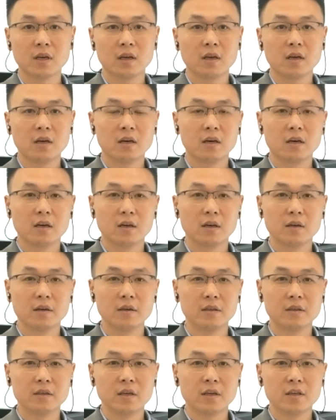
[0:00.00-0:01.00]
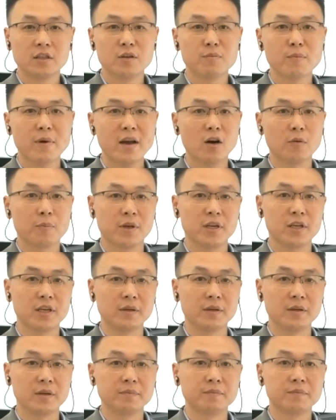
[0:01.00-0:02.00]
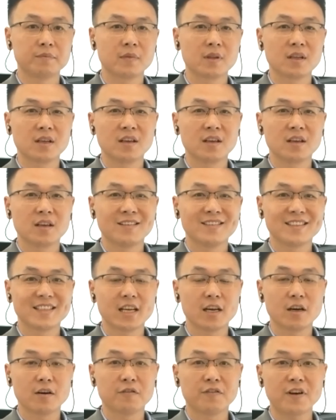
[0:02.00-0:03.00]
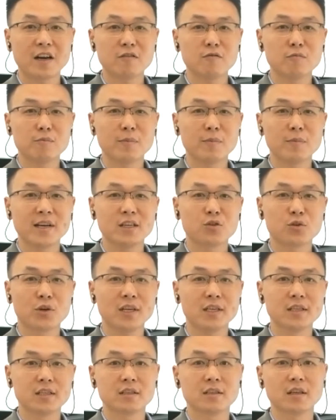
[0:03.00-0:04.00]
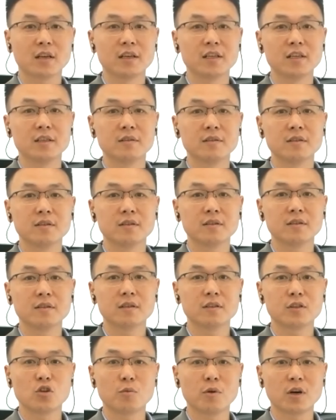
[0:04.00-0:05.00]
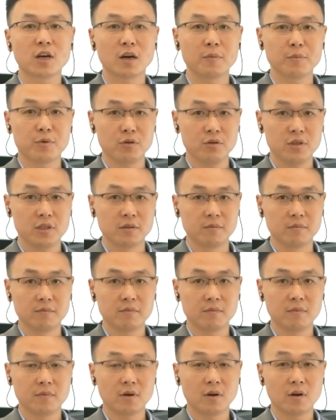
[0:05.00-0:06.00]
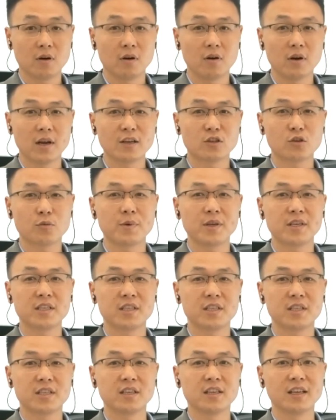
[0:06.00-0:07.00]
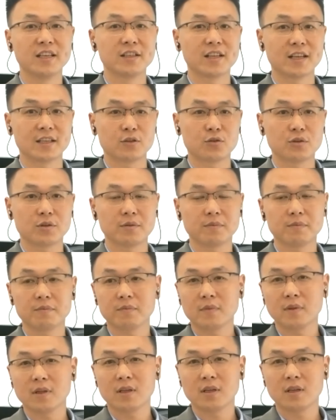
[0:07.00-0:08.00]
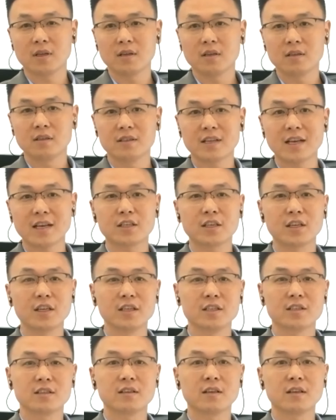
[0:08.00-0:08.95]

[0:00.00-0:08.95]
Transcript: In my opinion, there are five main trends in supercomputing or HPC industry. That is